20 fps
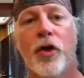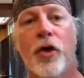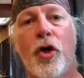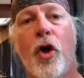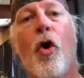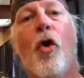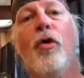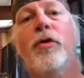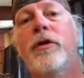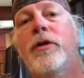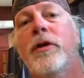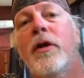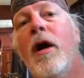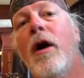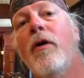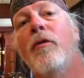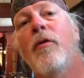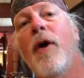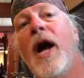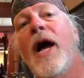
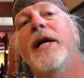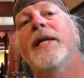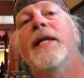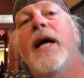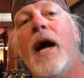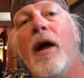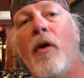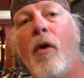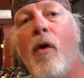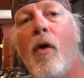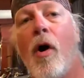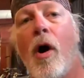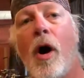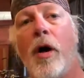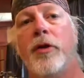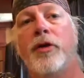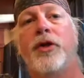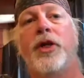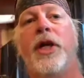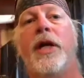
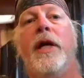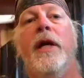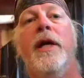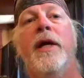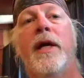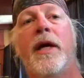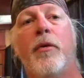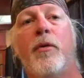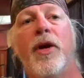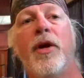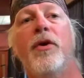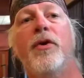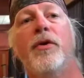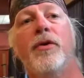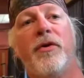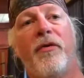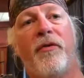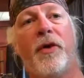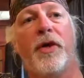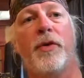Goldstarride.org. Can we
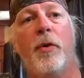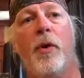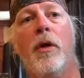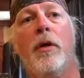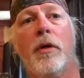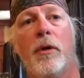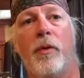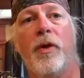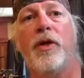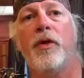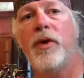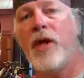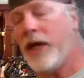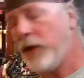use a visual? Can we oh, do yeah.